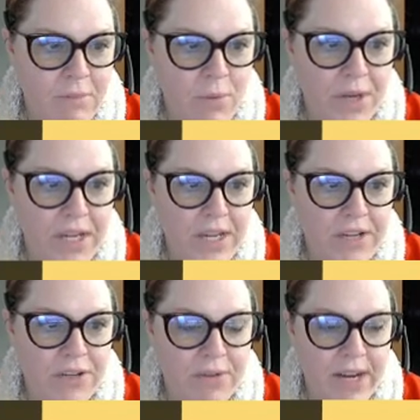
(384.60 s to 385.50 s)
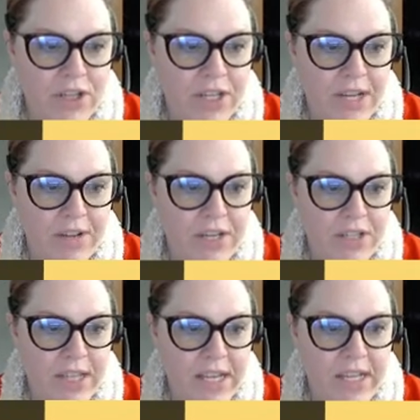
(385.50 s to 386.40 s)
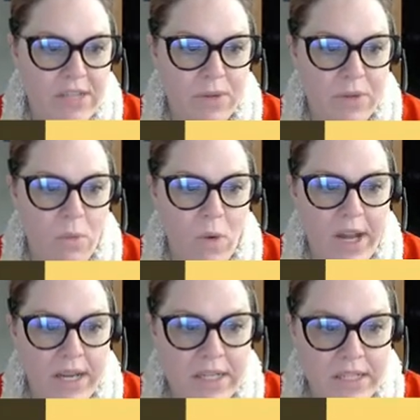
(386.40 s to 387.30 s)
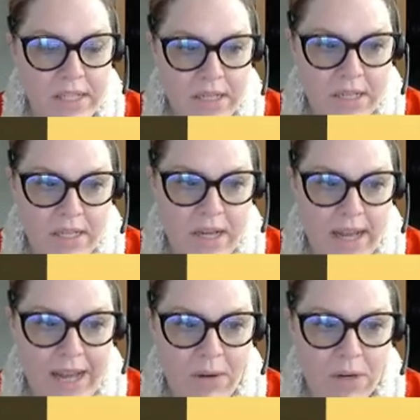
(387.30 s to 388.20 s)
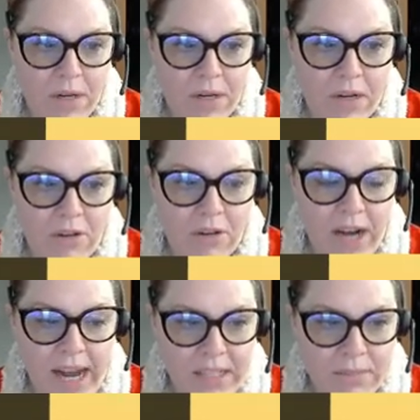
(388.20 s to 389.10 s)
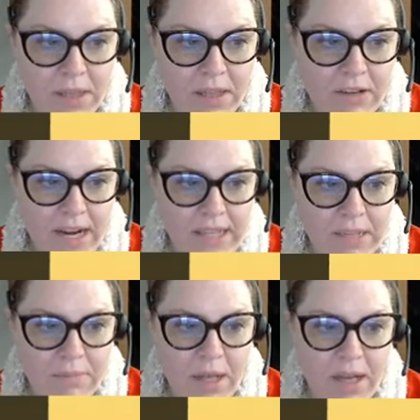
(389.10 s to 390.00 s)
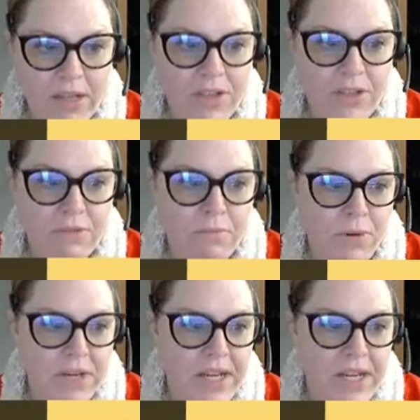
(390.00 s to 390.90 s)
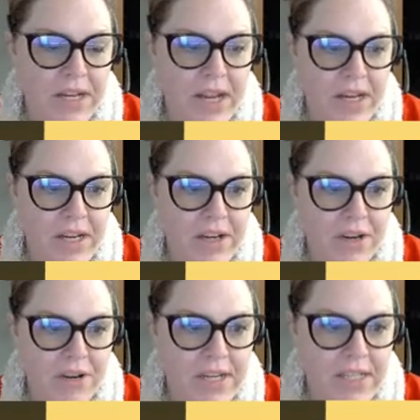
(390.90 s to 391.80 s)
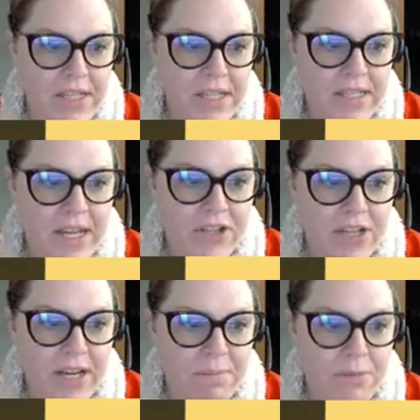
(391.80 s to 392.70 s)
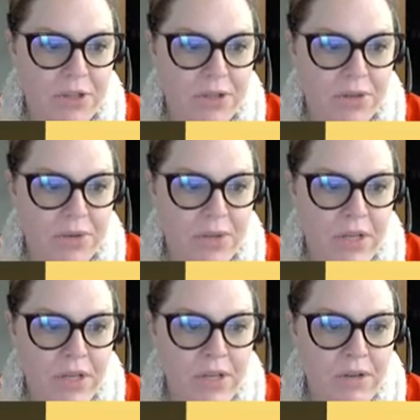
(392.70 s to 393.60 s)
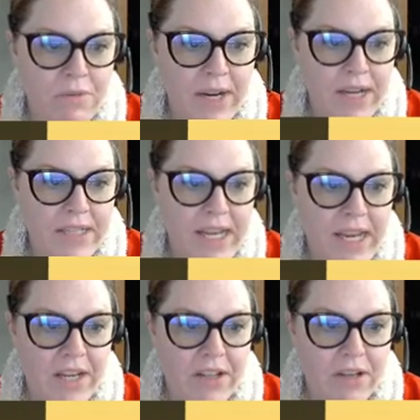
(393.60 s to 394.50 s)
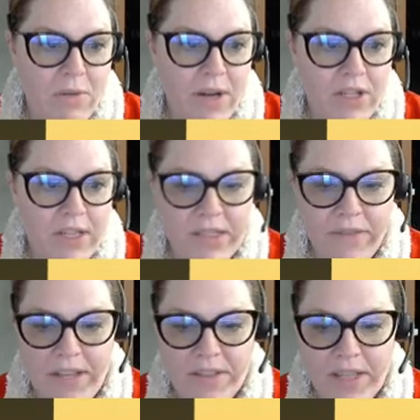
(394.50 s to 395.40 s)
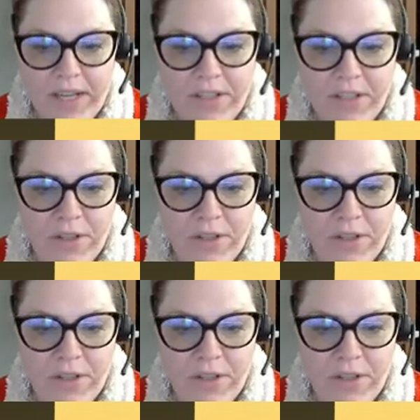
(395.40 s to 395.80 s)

point in direction. Now here's the thing is we want our grassy block to point in 90 degrees and set shape to rectangular. Watch this if I set it to